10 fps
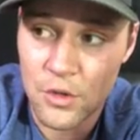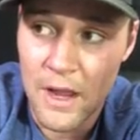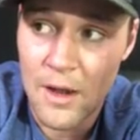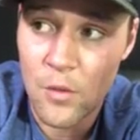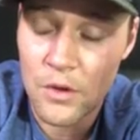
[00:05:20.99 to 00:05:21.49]

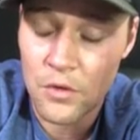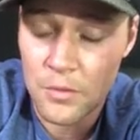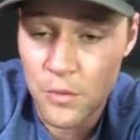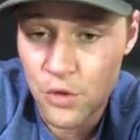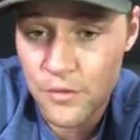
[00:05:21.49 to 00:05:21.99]
or something.
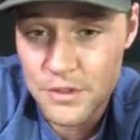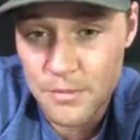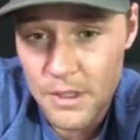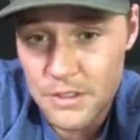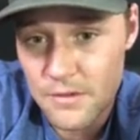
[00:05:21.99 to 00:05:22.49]
I want to
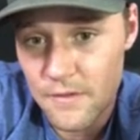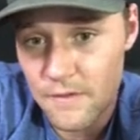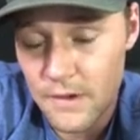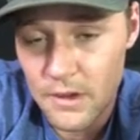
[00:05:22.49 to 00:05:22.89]
remove as many